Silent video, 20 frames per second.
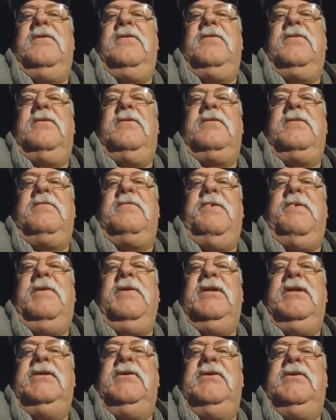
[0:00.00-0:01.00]
The spirit
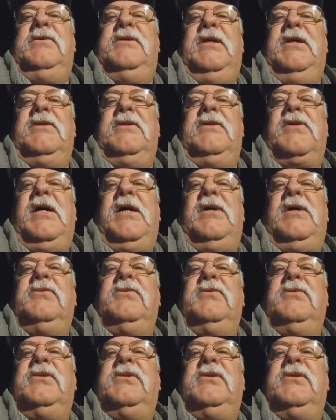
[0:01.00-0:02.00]
is you see in your house.